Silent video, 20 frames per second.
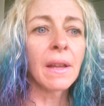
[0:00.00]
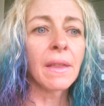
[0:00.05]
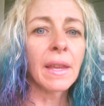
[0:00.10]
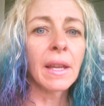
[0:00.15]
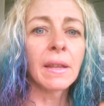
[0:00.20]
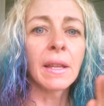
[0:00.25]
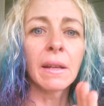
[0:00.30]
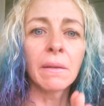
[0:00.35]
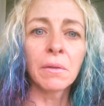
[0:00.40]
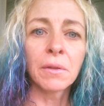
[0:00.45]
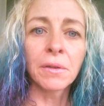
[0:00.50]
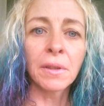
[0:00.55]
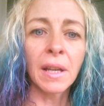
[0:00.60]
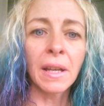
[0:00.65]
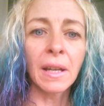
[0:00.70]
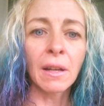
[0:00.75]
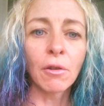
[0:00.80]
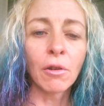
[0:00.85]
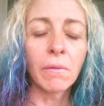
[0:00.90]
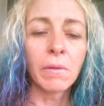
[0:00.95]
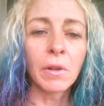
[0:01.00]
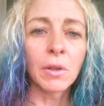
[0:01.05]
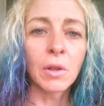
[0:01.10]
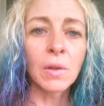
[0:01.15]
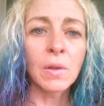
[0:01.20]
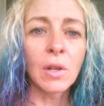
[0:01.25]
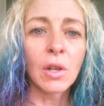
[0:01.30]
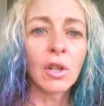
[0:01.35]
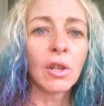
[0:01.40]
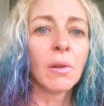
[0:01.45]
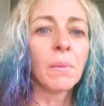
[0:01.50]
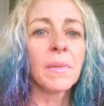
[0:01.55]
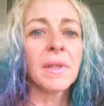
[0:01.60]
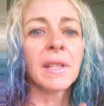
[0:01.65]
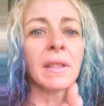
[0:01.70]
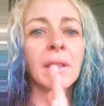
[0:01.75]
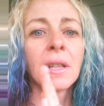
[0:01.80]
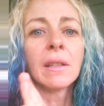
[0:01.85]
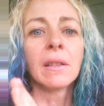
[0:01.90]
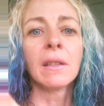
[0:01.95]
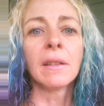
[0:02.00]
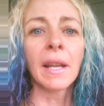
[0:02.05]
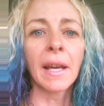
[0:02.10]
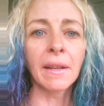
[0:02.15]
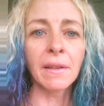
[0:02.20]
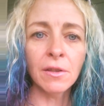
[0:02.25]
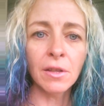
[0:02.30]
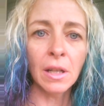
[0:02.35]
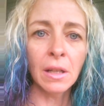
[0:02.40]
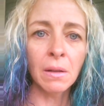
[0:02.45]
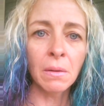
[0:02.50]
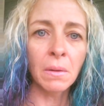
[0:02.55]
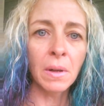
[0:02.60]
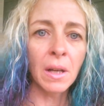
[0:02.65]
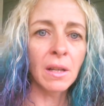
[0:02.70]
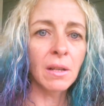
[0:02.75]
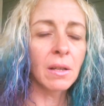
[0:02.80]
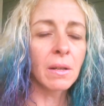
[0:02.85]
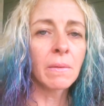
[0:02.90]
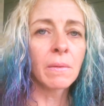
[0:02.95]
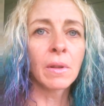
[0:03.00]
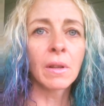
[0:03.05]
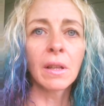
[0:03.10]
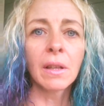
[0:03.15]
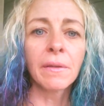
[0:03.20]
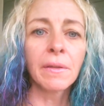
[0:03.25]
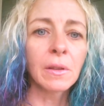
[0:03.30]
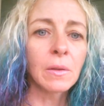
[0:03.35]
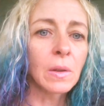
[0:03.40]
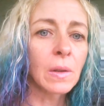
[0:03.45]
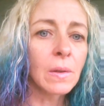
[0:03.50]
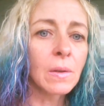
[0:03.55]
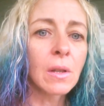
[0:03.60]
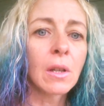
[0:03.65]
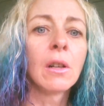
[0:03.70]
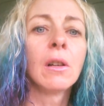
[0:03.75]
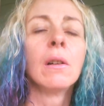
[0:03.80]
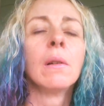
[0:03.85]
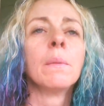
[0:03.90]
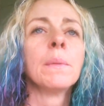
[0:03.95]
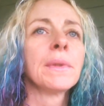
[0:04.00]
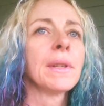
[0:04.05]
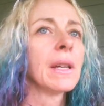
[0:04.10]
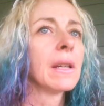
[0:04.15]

and then they would take over those homes, and then the next generation would live in those homes,